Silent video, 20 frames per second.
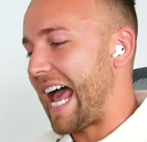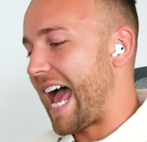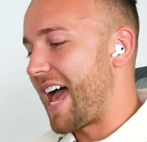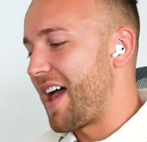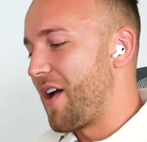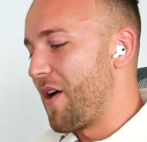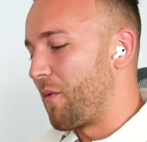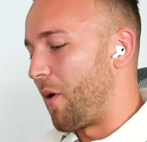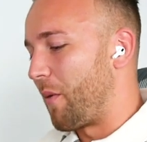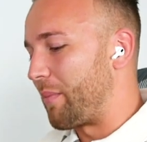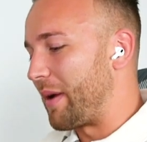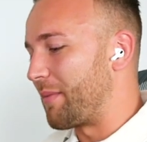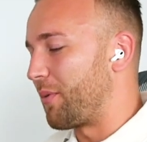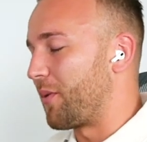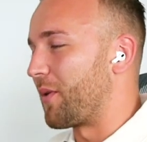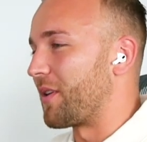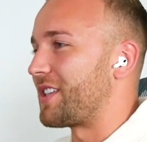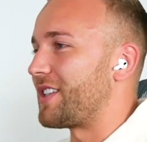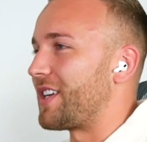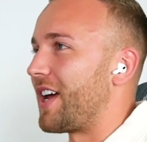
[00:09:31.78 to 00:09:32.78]
that what
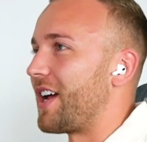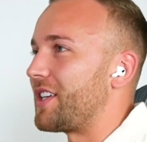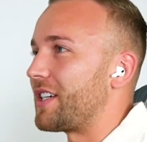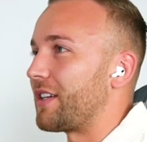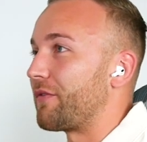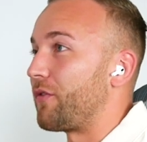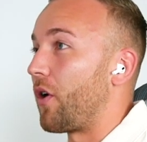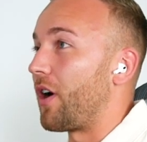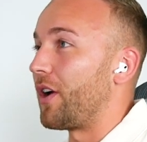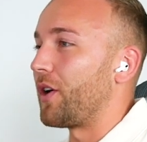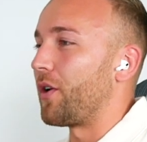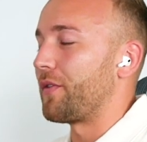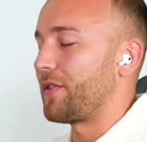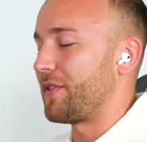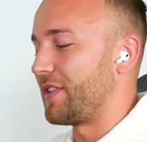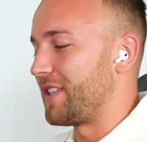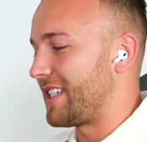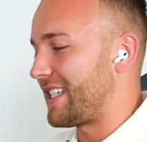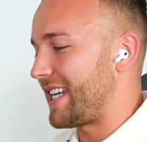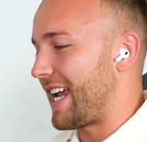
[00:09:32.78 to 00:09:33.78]
people are searching for. I
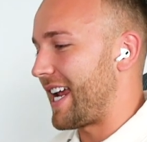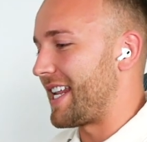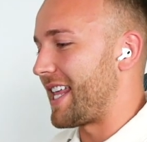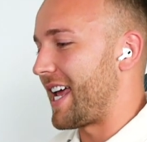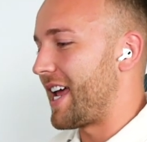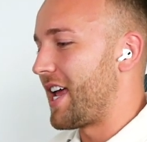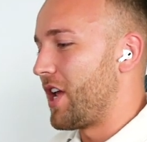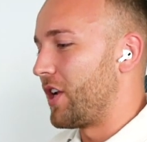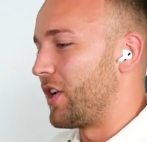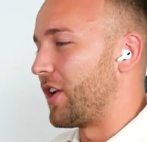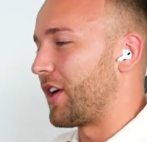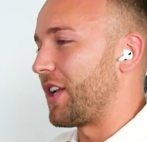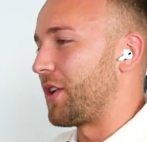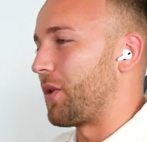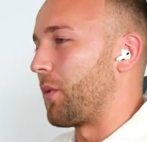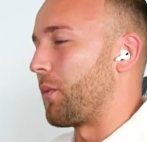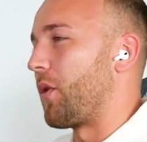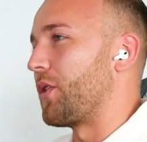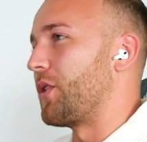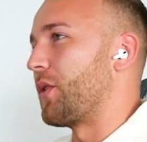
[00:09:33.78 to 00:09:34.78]
often say that look
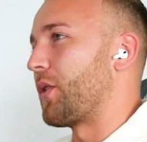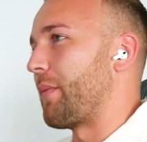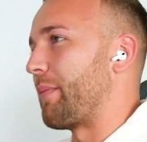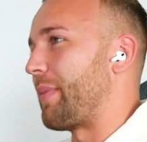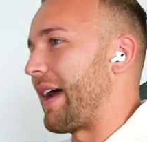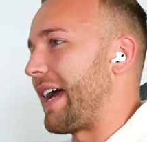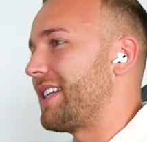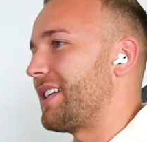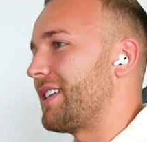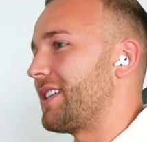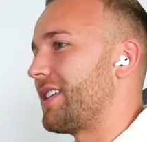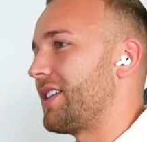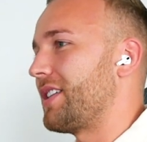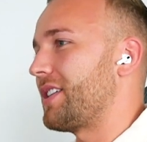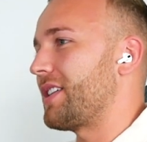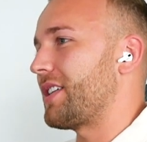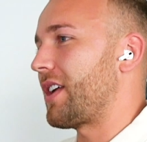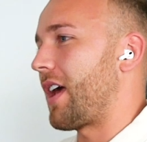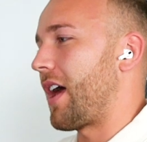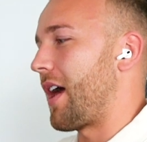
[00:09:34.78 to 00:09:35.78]
at what your
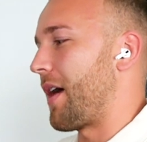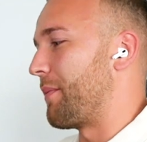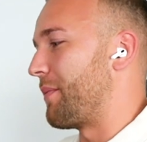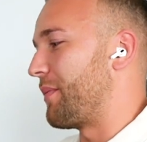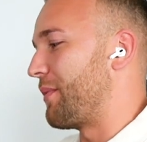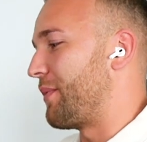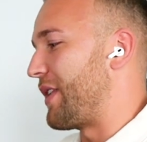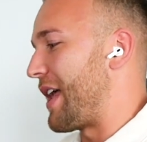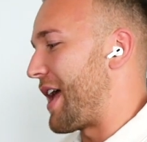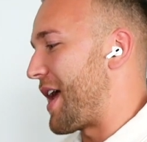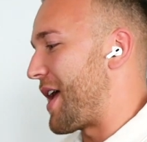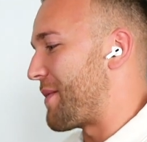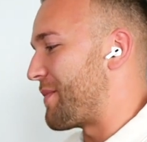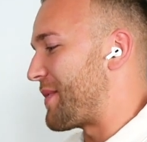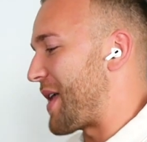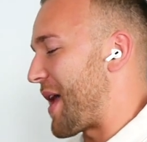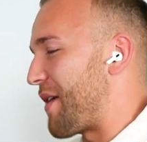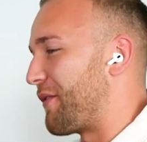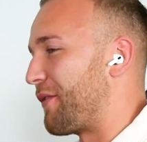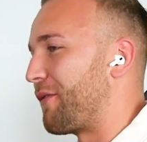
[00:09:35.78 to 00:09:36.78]
competitors,
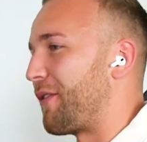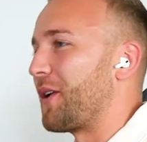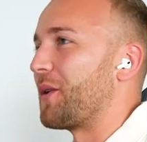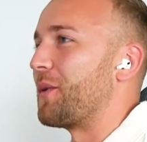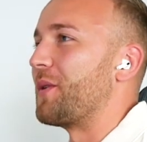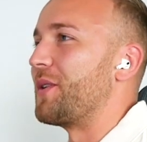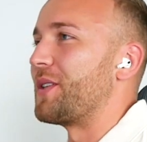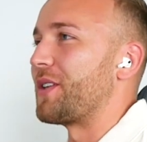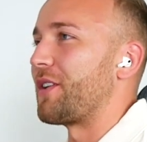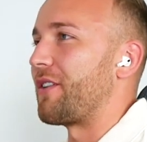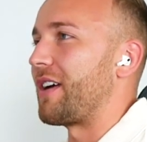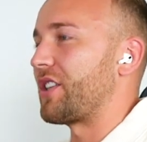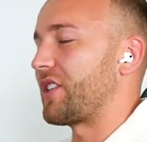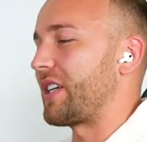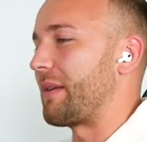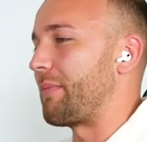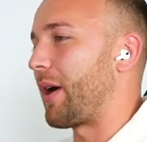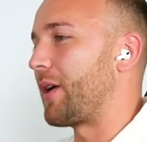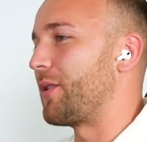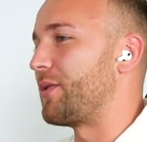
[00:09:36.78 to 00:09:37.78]
their followers are
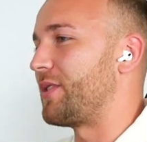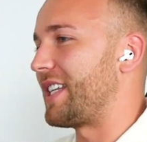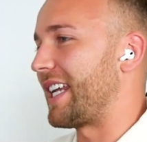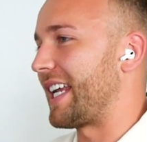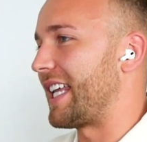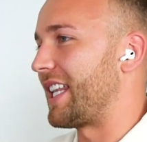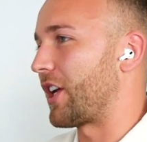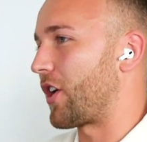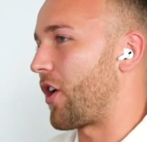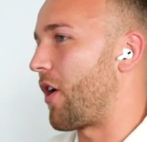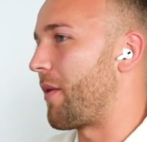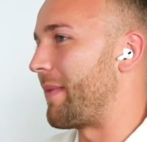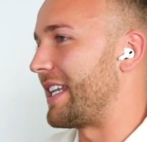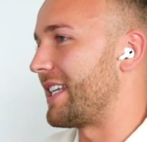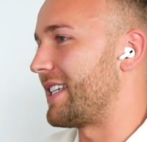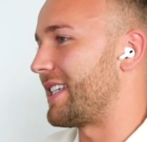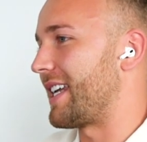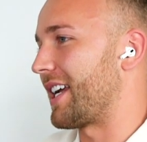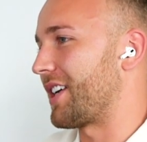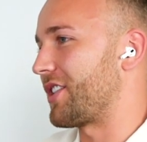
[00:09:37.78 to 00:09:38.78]
actually posting in the
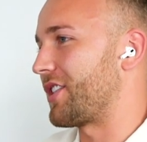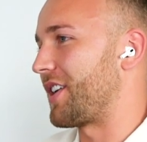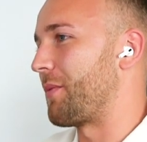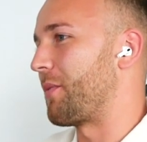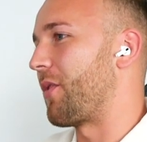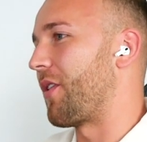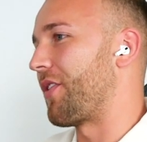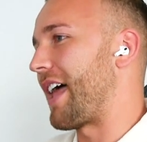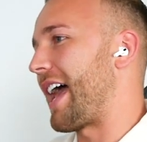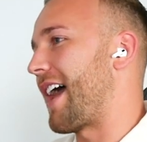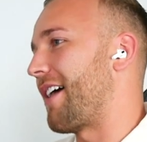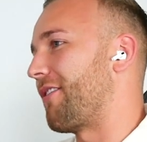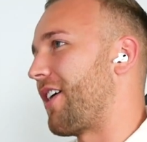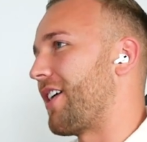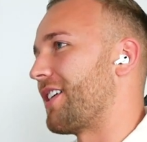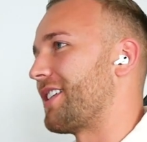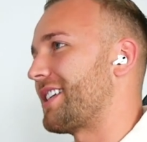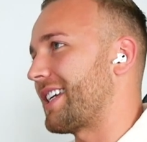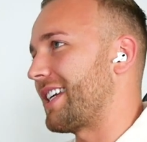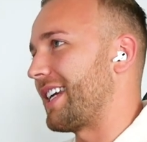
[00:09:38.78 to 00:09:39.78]
comment section, and what they're
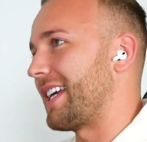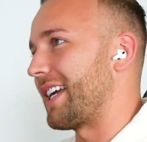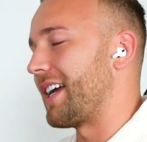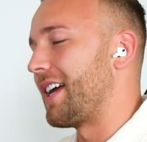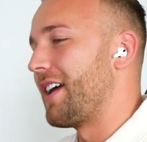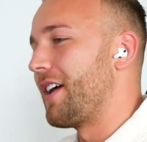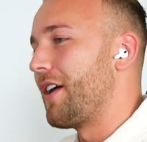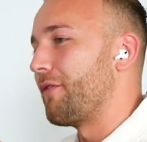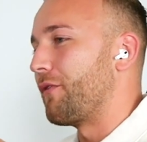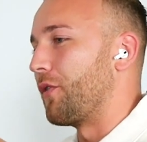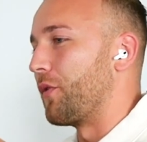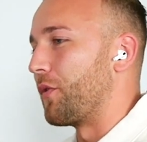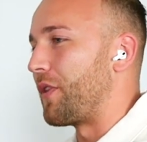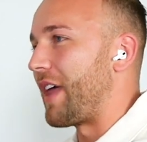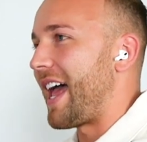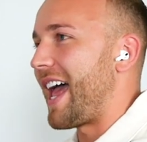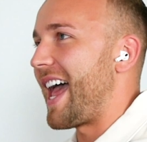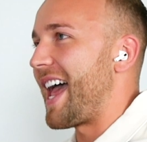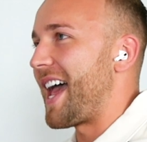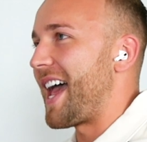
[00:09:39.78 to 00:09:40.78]
asking for